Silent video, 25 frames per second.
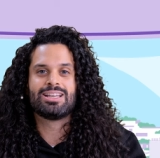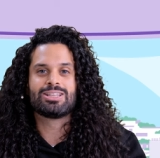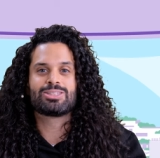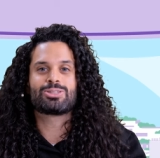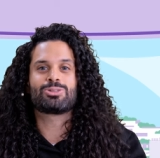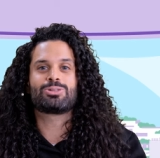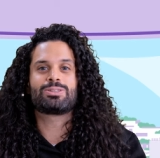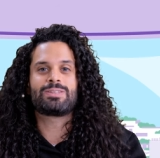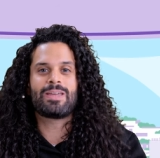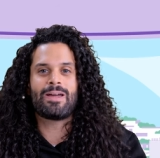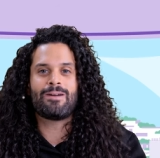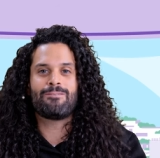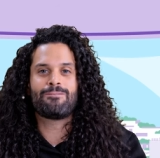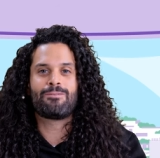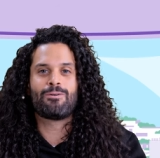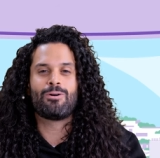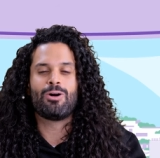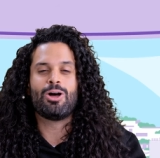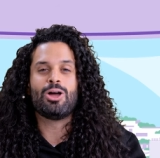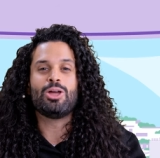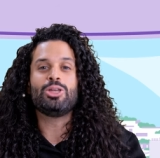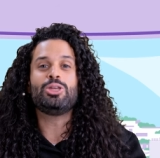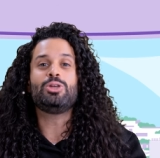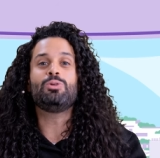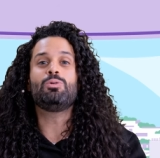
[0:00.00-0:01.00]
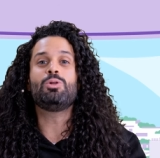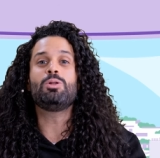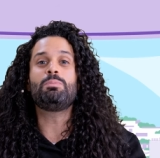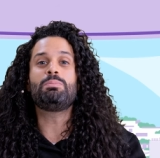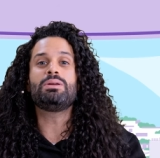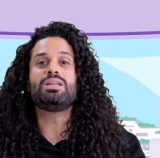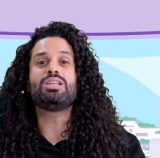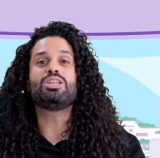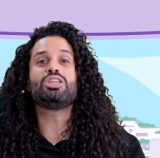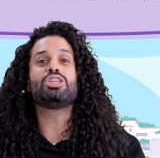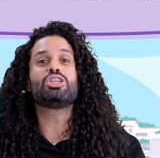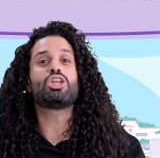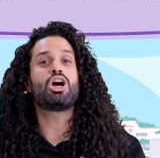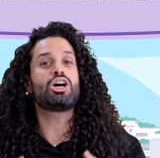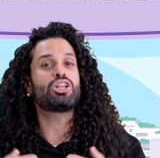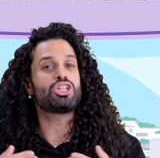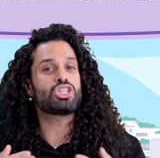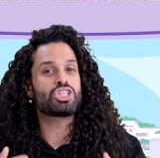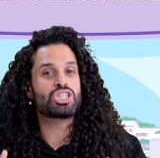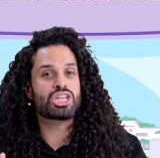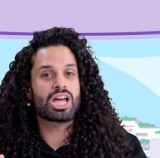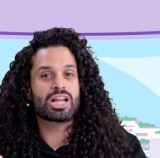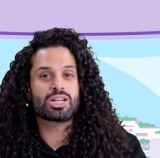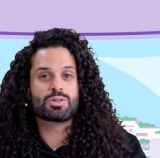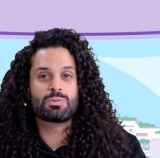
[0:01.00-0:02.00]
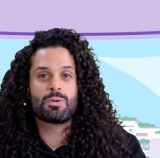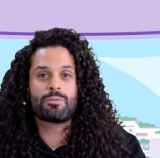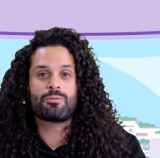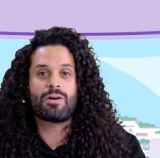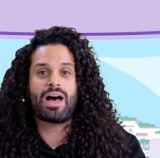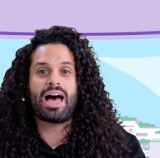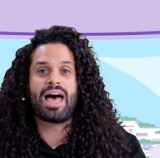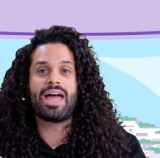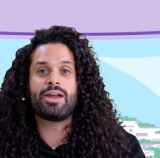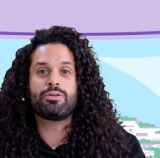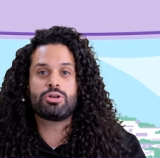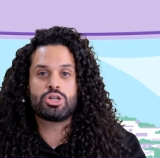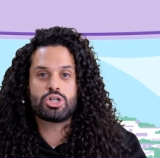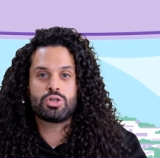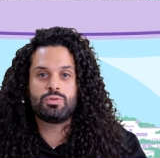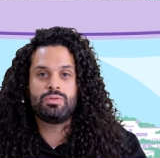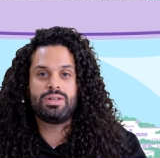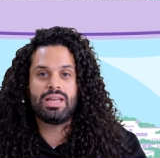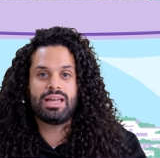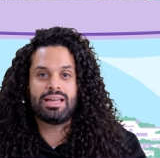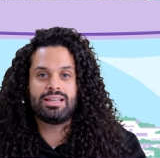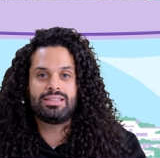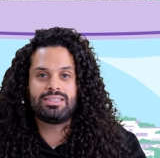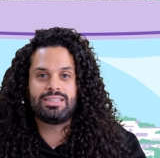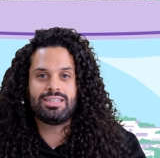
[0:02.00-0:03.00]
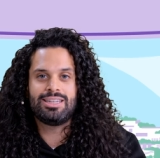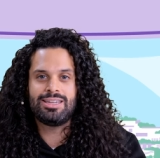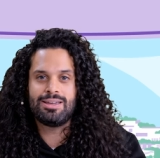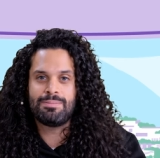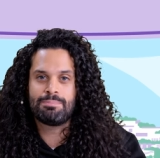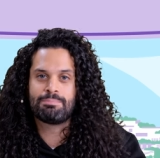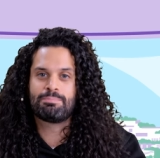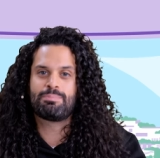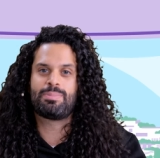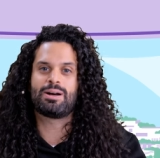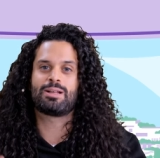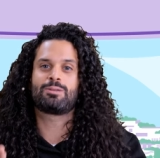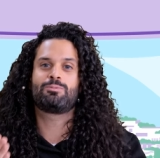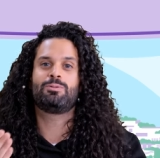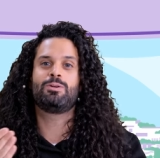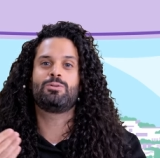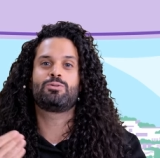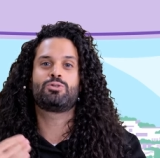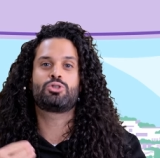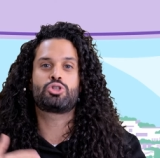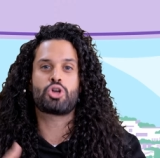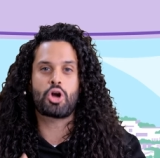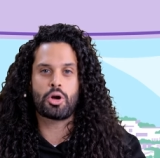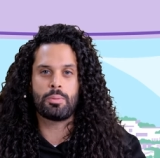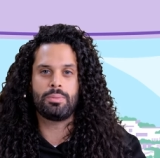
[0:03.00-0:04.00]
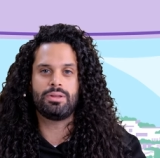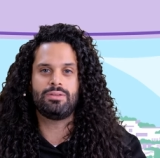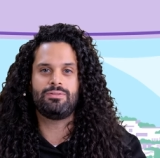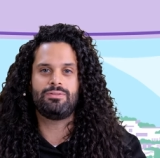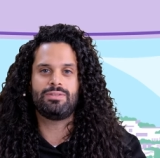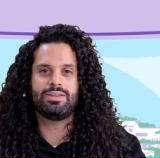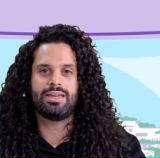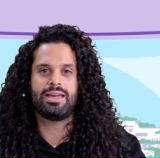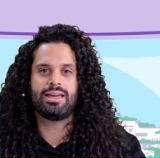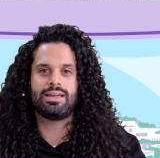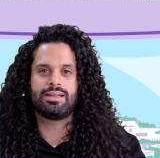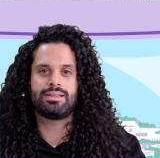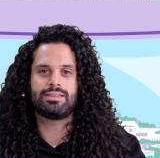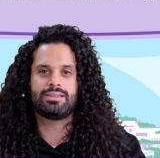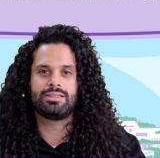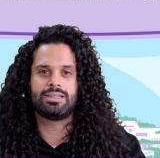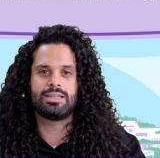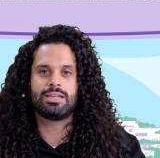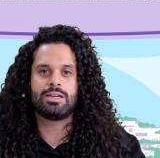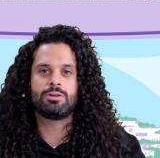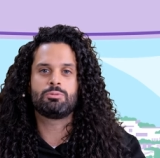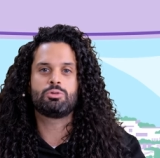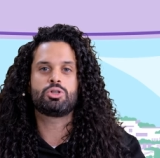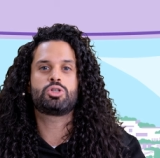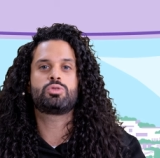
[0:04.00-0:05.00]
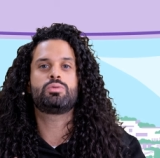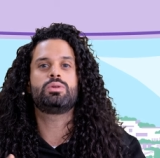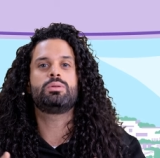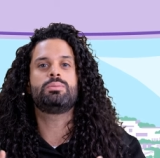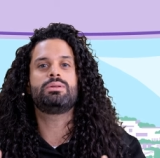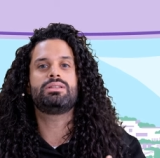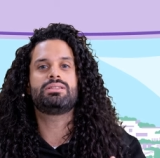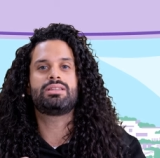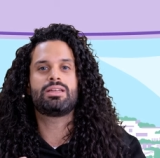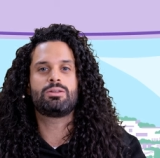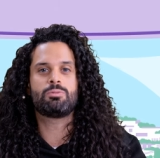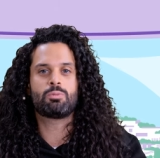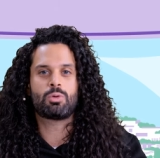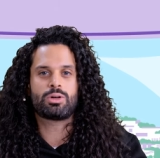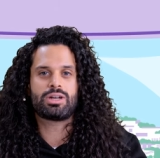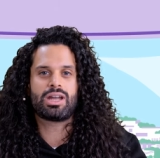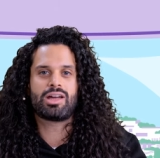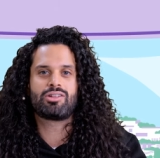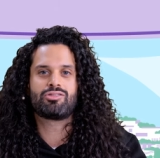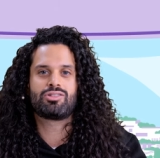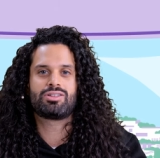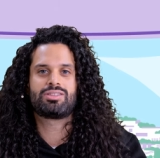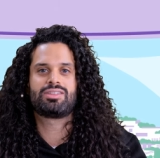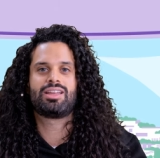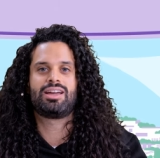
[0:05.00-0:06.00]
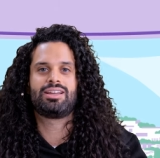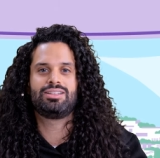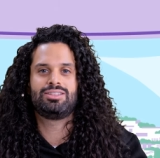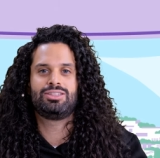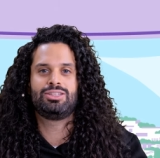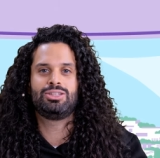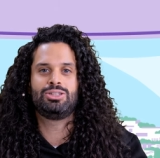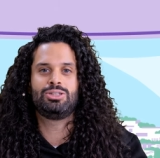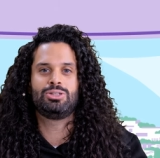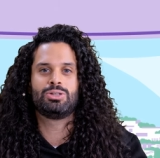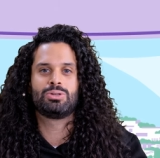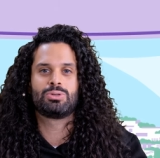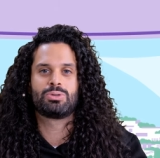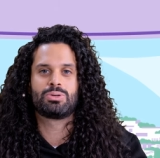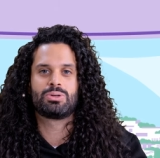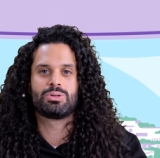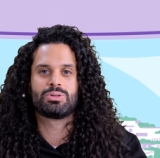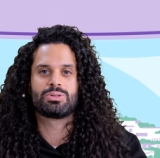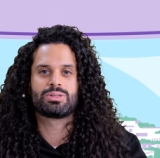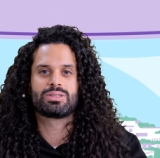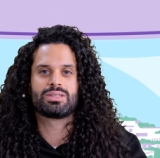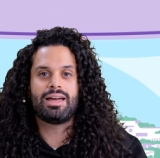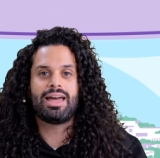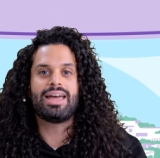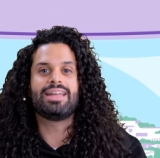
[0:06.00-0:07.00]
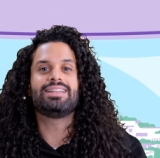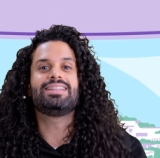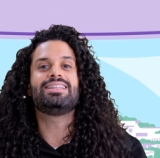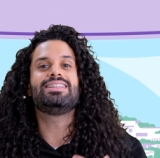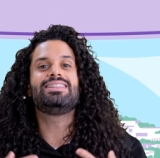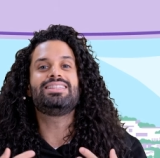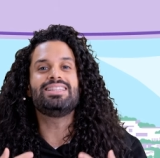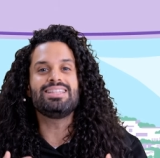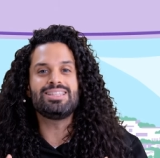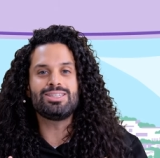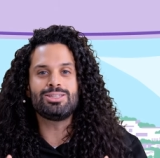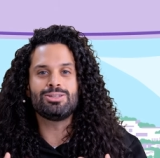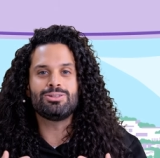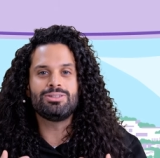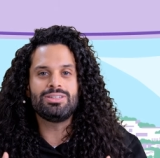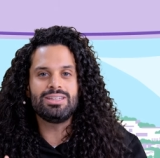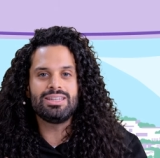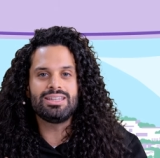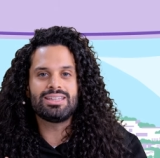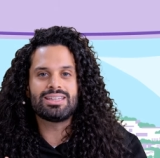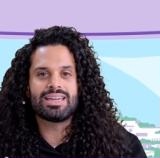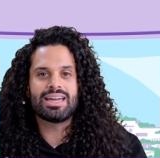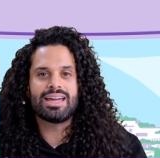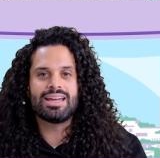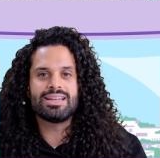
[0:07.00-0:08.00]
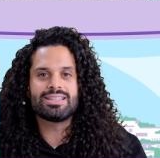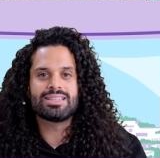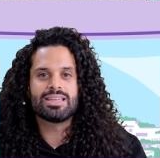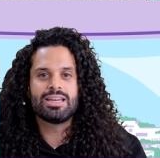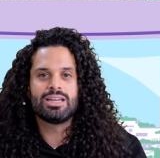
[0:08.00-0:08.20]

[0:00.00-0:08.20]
So therefore, you will be not charged with Irish VAT, but with German VAT, which which will be then 190 euros. And in this unique case,